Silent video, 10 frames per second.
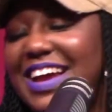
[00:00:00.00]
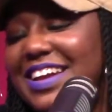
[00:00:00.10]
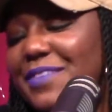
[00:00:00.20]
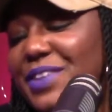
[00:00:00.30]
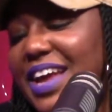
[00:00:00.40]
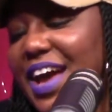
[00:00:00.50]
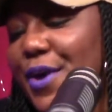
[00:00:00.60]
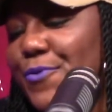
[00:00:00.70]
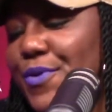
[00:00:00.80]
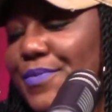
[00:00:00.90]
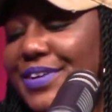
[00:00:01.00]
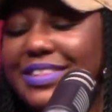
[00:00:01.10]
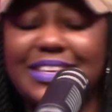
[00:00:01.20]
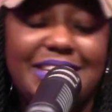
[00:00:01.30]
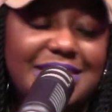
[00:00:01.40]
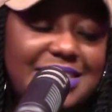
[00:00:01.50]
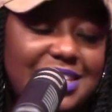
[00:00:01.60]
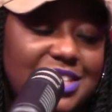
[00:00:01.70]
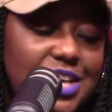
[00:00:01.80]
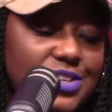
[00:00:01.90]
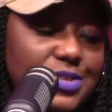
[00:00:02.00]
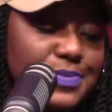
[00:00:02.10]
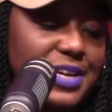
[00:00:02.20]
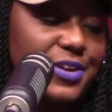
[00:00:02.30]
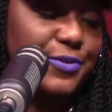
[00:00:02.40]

and I'm gonna add one more thing to the social media